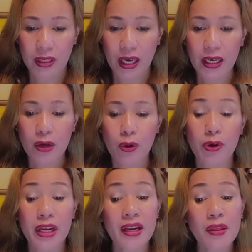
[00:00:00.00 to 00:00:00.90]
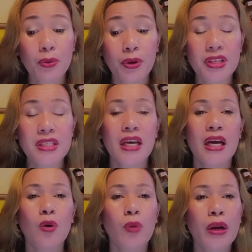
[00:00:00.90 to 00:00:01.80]
Okay? Or in other words,
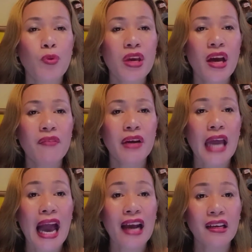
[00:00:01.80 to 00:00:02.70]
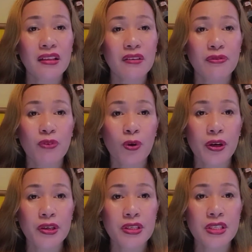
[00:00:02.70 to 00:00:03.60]
when we have an active
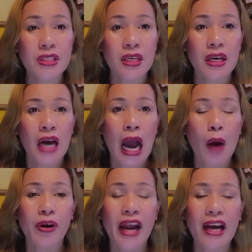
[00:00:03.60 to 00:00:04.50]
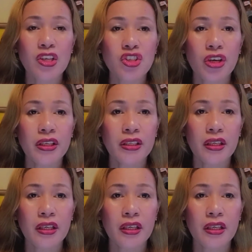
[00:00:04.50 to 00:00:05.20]
voice, our action